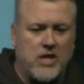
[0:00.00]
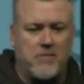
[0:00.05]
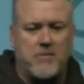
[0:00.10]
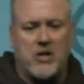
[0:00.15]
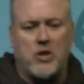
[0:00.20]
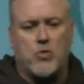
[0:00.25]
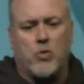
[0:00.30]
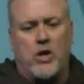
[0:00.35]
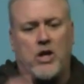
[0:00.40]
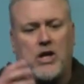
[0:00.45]

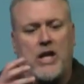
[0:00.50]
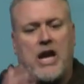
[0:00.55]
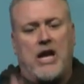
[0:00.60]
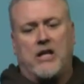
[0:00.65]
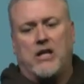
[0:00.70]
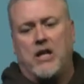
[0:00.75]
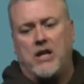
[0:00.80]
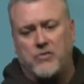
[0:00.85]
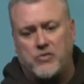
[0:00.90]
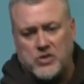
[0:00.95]
Debbie Gwill. I
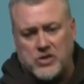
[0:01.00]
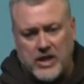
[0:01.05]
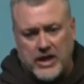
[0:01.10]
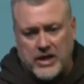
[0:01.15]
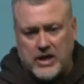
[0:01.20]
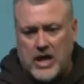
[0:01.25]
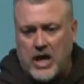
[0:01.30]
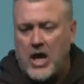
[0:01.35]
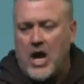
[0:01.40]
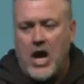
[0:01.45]
love
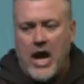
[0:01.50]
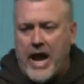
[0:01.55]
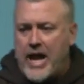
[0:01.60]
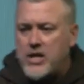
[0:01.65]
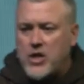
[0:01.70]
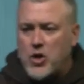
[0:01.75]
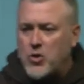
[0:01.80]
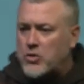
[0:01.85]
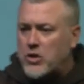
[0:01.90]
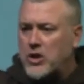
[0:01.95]
Sandia.
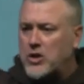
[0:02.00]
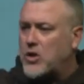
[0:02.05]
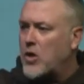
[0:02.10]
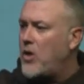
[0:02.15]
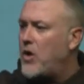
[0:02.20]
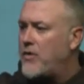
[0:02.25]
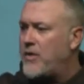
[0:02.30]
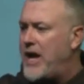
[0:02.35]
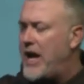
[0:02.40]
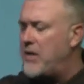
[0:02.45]
And you could
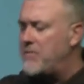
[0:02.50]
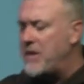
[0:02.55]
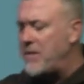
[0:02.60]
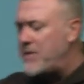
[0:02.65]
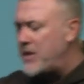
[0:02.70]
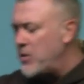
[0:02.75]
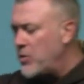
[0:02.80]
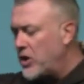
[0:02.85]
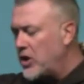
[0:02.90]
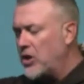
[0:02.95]
go around,
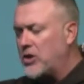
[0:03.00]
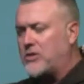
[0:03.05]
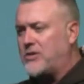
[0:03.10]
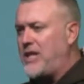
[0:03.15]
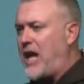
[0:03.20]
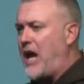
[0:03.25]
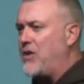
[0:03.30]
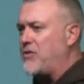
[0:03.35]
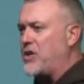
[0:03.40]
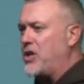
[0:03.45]
maybe you would look
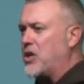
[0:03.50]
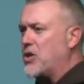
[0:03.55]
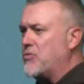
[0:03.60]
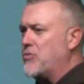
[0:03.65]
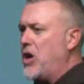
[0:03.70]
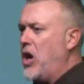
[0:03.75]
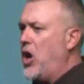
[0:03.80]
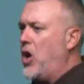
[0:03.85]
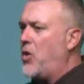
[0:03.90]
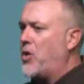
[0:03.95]
down your
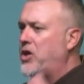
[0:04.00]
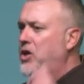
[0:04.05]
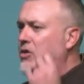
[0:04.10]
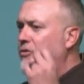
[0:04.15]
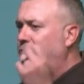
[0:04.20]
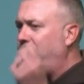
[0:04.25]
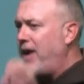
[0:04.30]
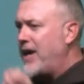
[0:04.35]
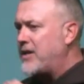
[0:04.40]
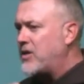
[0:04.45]
row or you
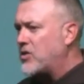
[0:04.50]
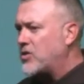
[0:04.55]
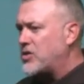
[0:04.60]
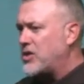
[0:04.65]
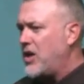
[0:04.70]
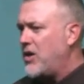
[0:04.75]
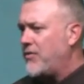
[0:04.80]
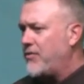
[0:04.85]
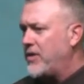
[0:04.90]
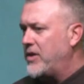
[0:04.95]
find
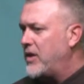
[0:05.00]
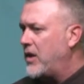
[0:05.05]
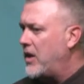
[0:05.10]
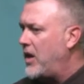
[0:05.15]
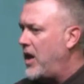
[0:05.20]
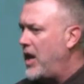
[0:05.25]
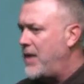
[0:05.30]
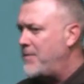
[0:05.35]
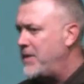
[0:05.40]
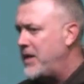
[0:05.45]
yourself in the
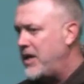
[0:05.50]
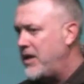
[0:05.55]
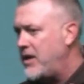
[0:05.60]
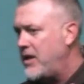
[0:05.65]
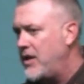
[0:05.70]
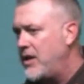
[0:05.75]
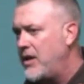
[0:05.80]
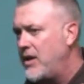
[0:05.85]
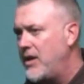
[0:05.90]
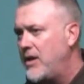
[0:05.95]
lobby.